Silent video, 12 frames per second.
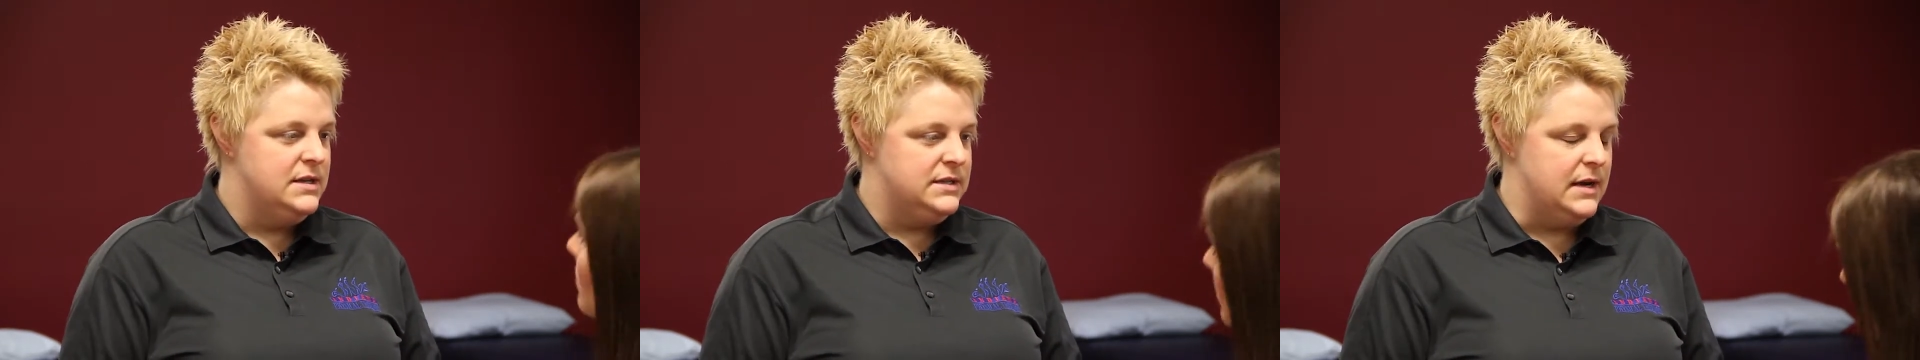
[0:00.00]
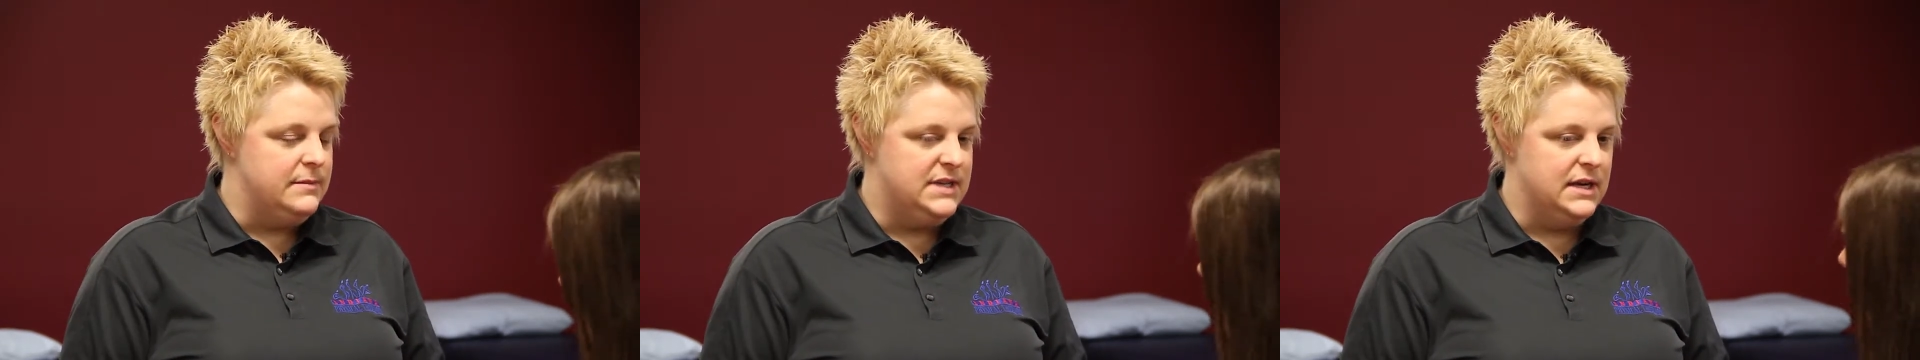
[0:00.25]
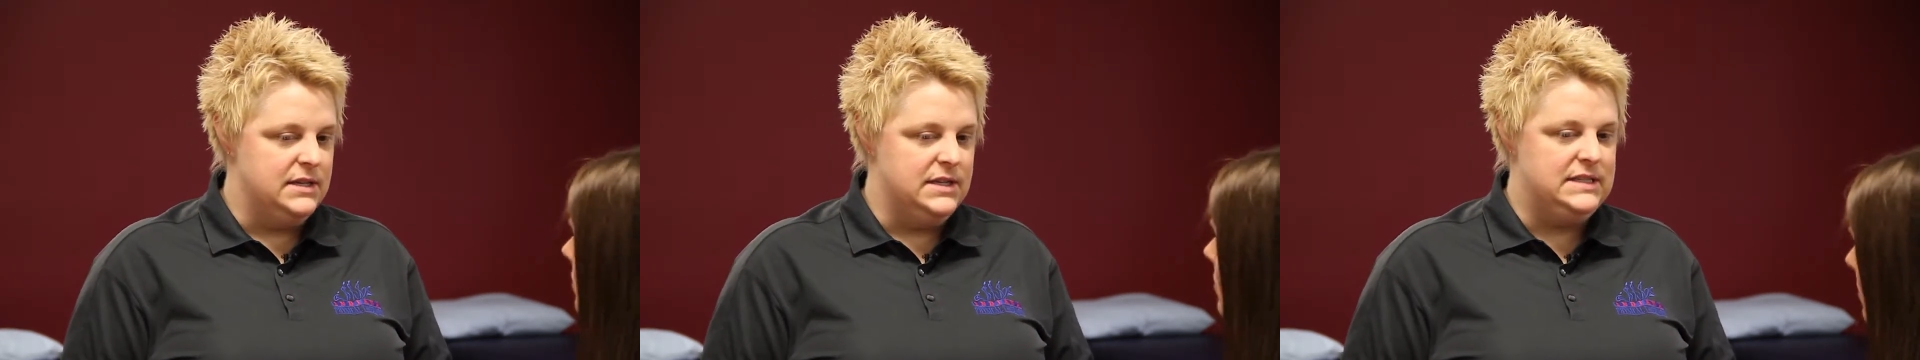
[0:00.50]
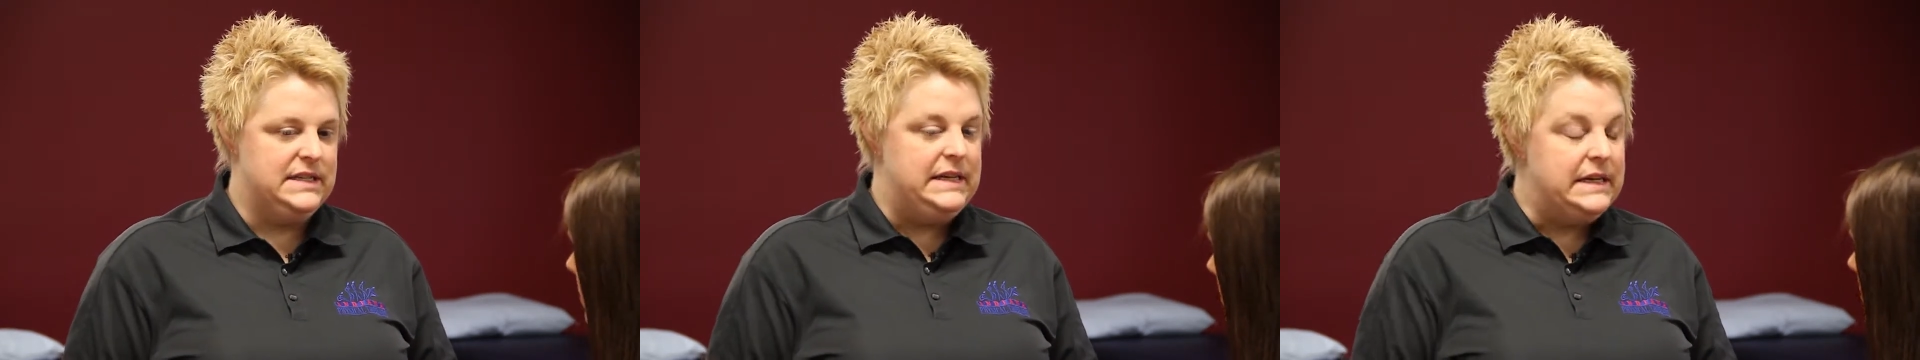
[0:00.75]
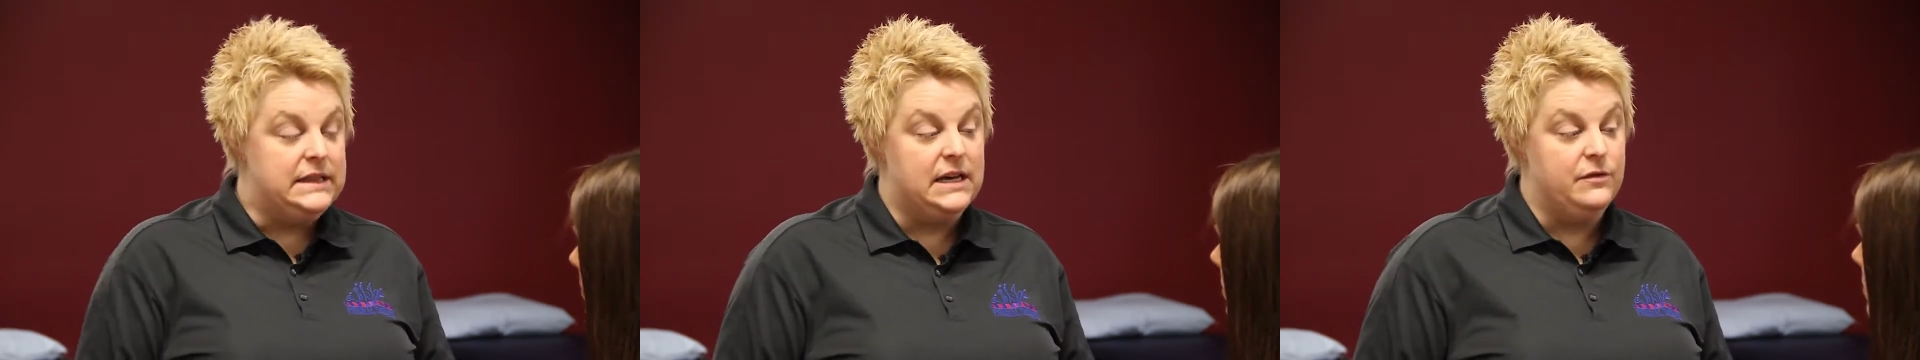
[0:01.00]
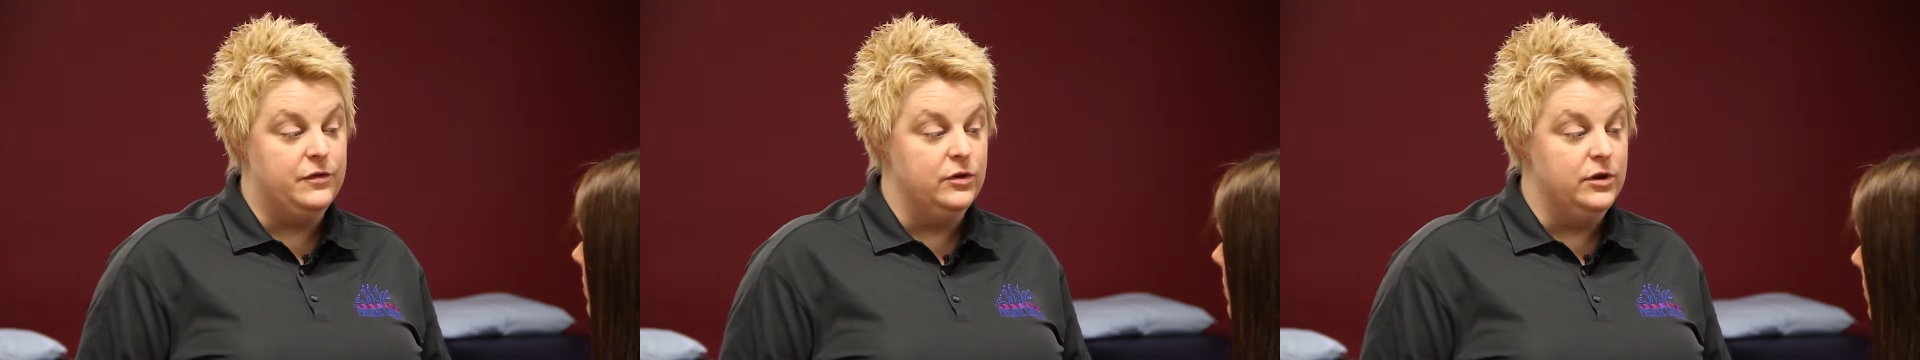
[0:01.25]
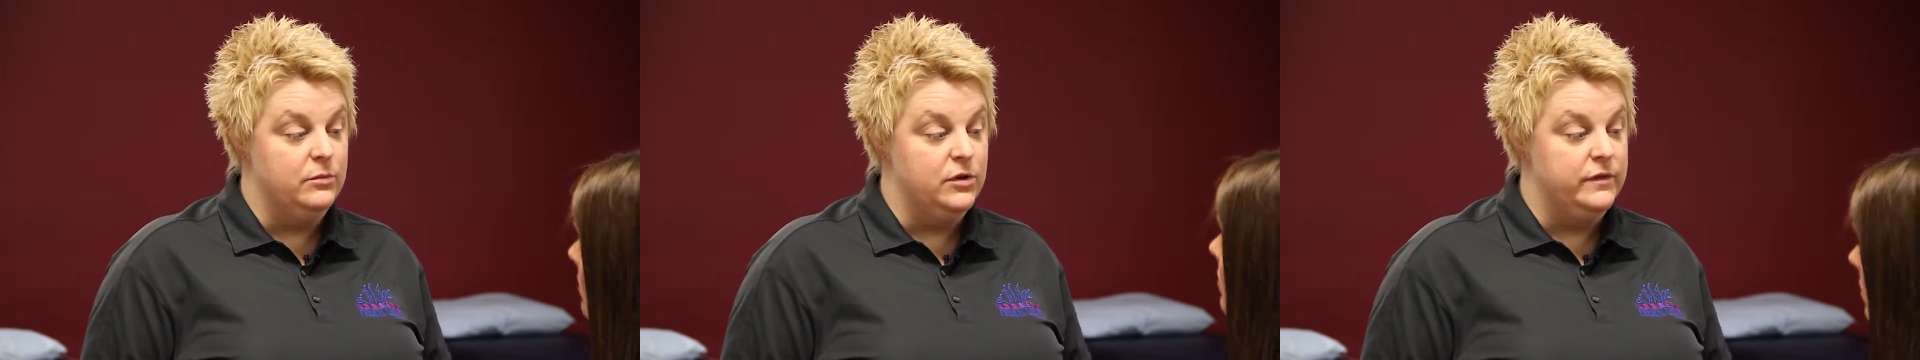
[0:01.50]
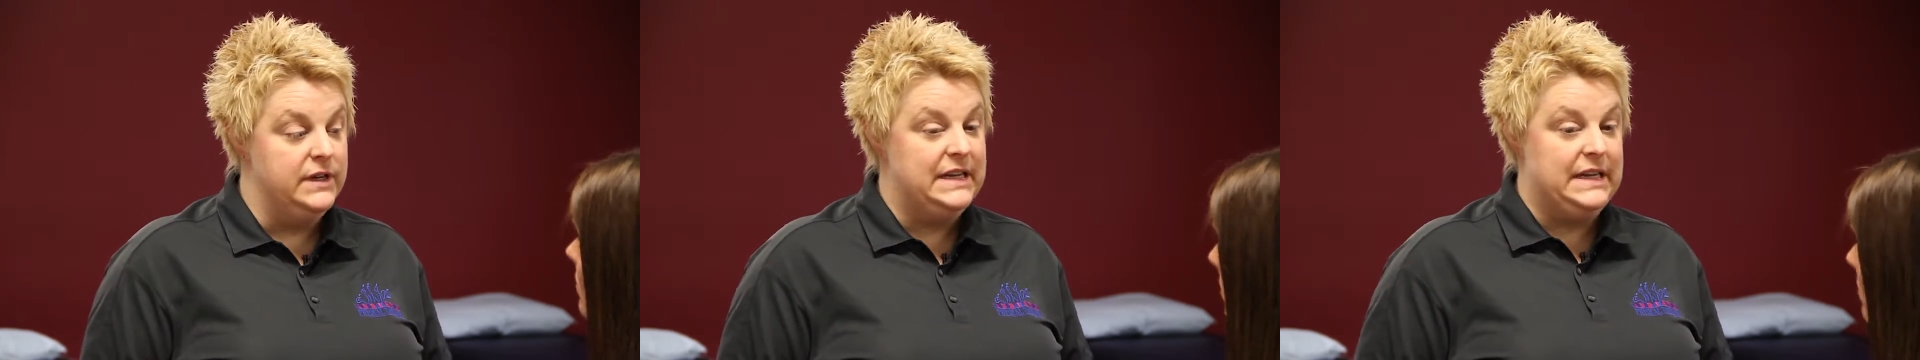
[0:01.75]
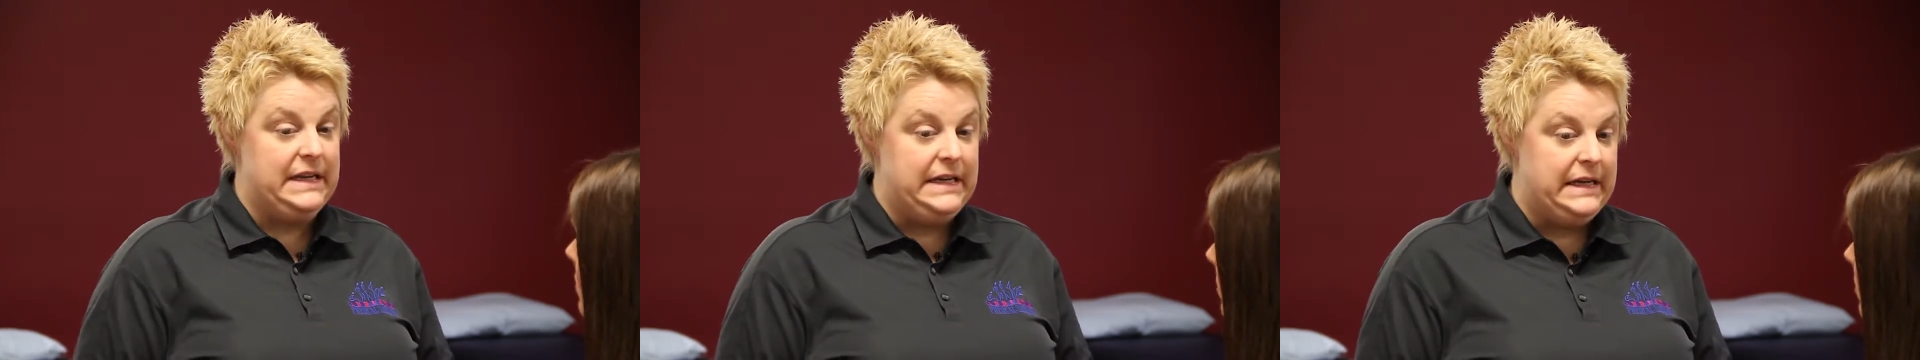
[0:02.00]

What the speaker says: type technique to get that fluid moving and